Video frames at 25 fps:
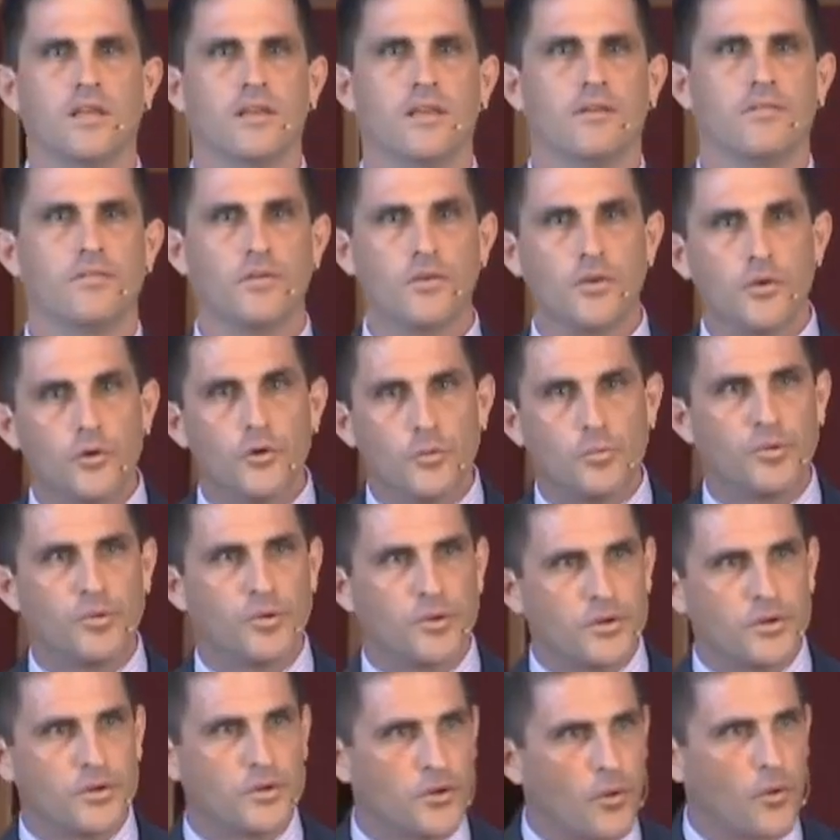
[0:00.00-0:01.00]
If you
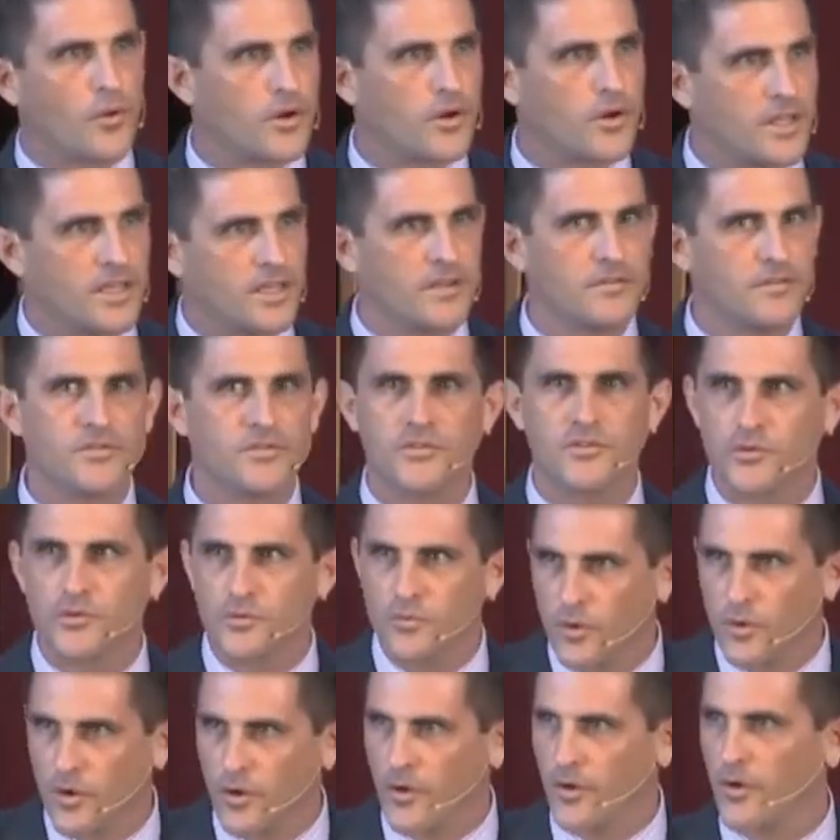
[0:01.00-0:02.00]
put your gifts to
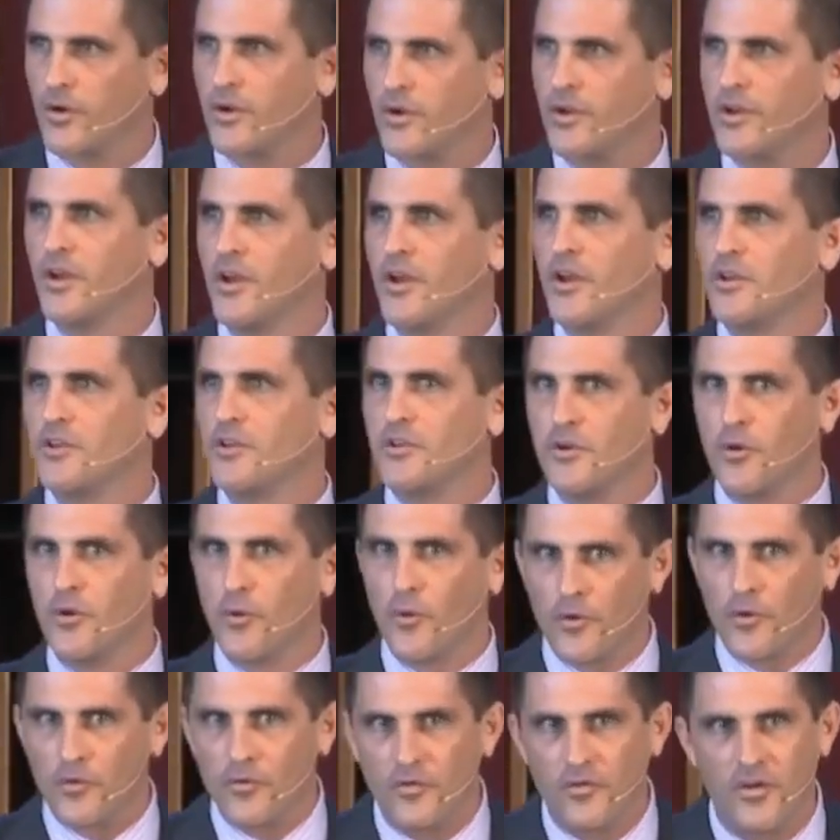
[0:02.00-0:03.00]
work,
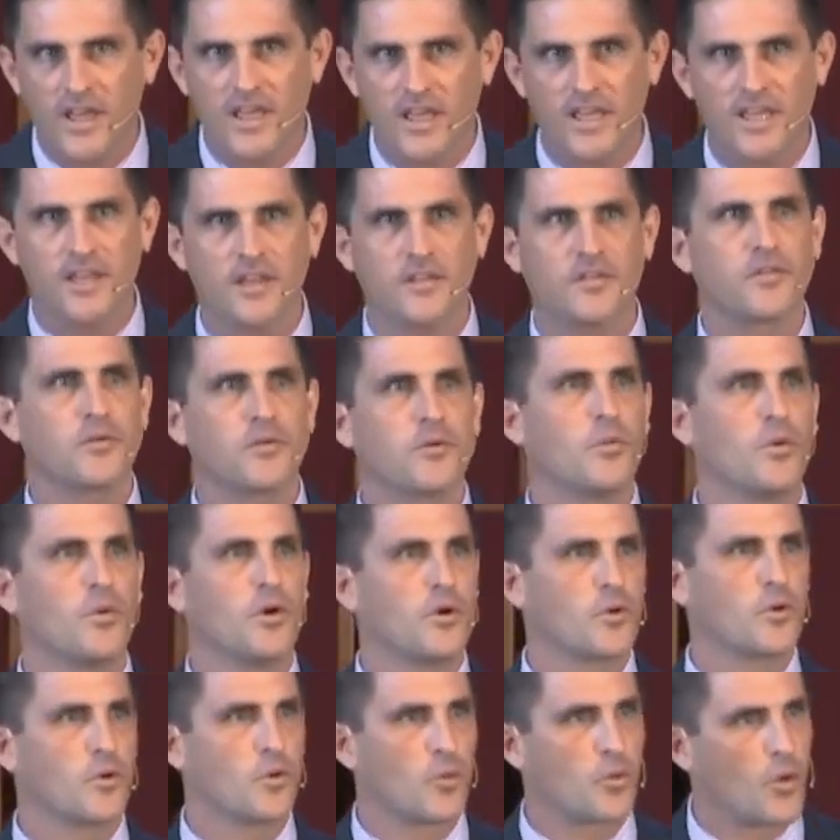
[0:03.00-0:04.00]
your faith
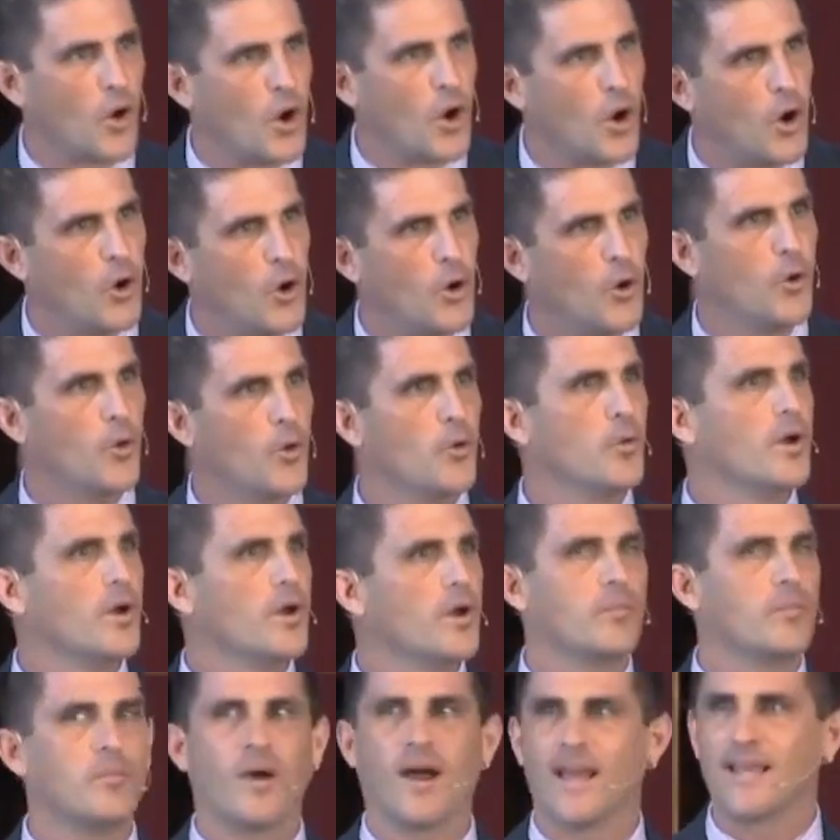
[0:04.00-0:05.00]
will grow
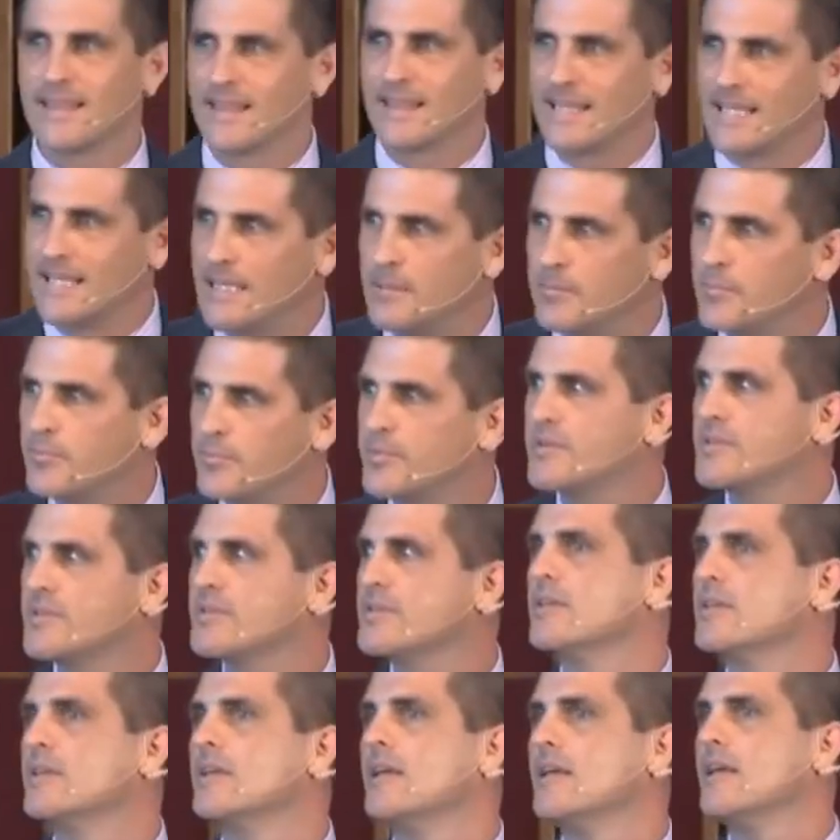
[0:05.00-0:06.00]
by leaps
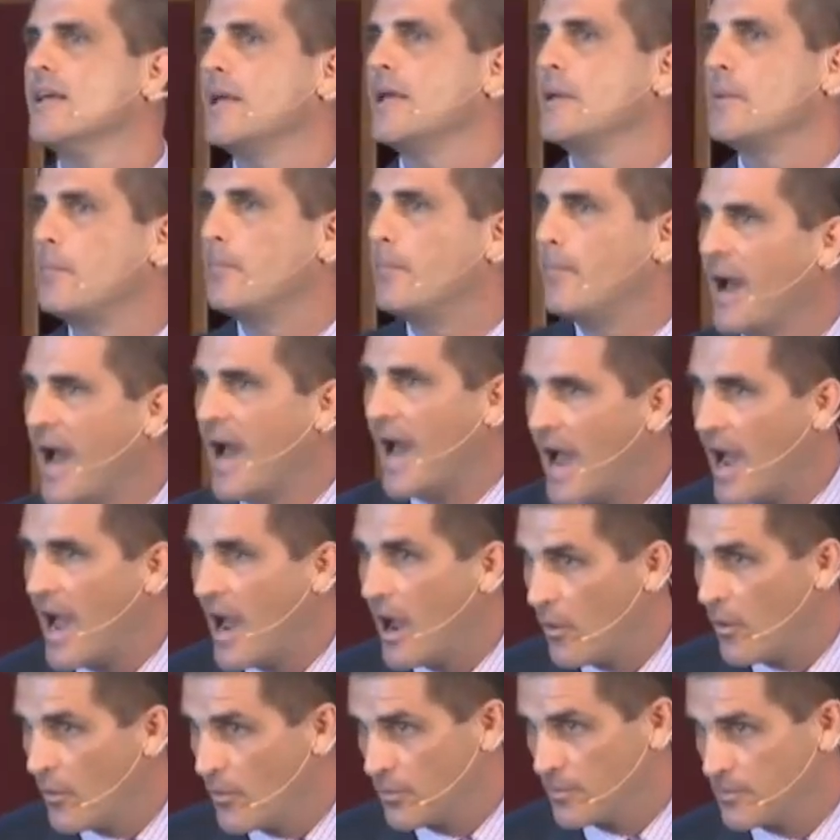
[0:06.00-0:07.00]
and
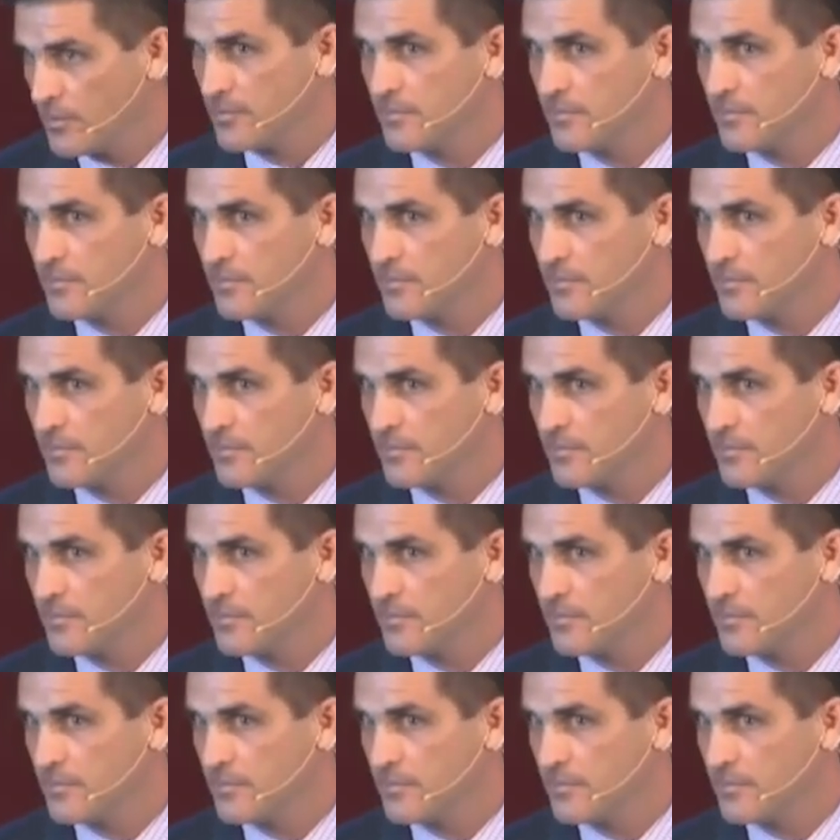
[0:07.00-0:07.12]
bounds.